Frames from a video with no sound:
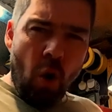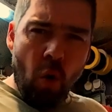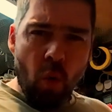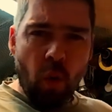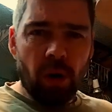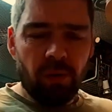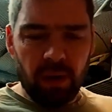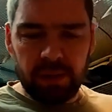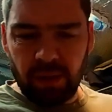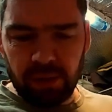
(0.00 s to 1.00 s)
Ooh,
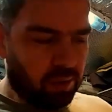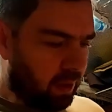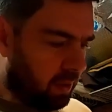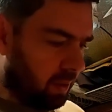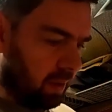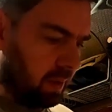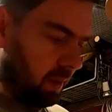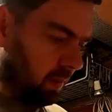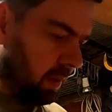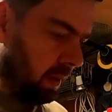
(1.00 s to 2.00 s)
right, gotta try and sort this
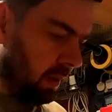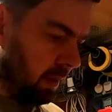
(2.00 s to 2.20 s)
out.